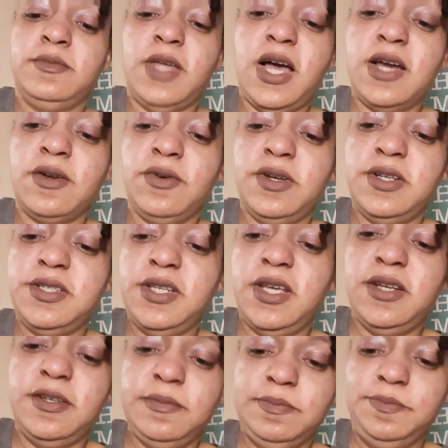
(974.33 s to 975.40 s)
I don't
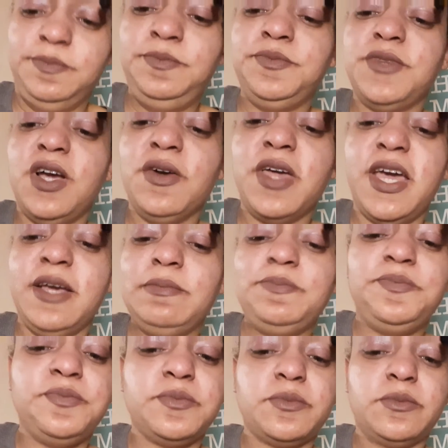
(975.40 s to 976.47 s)
understand it. Okay,
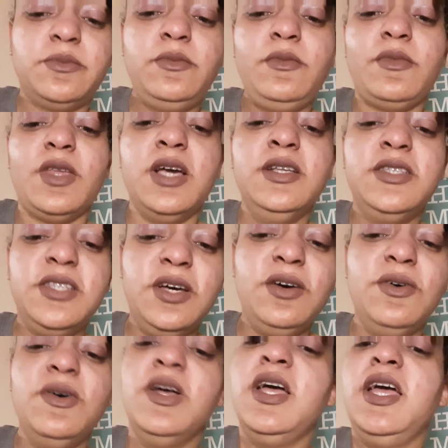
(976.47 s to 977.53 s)

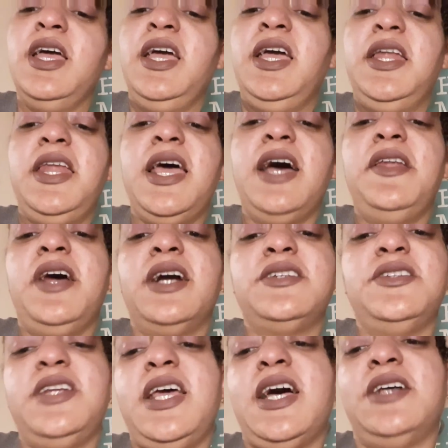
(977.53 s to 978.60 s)
so now
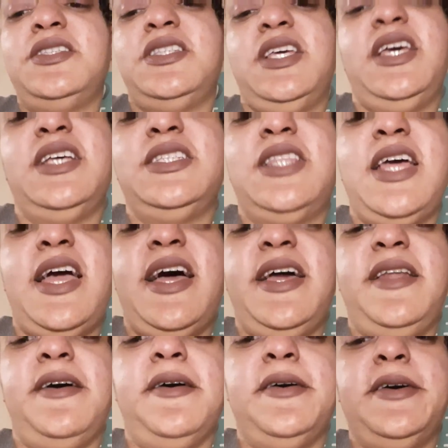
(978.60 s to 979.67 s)
Dr. Now says
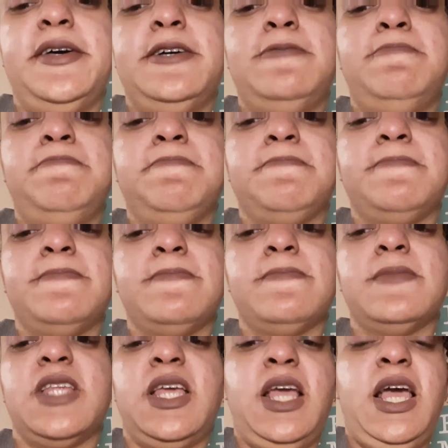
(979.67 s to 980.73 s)
that
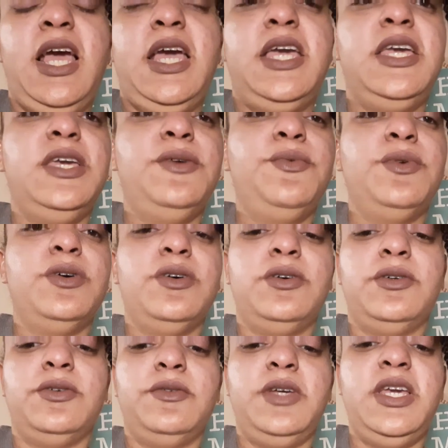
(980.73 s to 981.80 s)
he
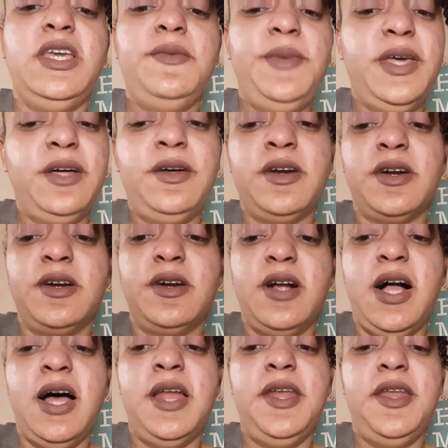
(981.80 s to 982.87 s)
will email
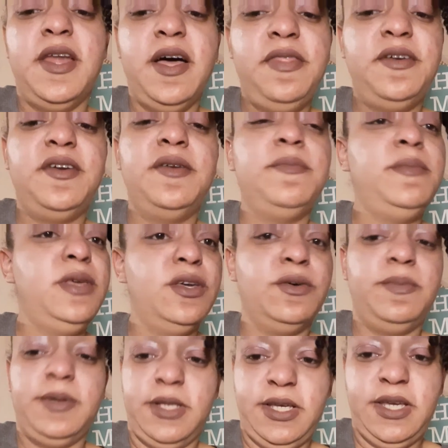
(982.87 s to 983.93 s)
her another
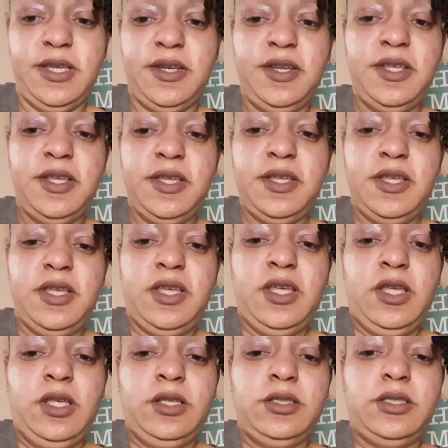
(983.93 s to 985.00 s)
meal plan,
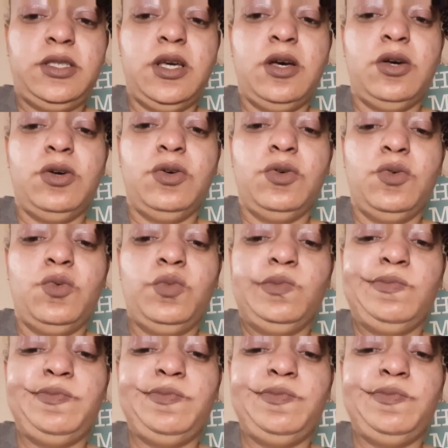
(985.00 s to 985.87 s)
so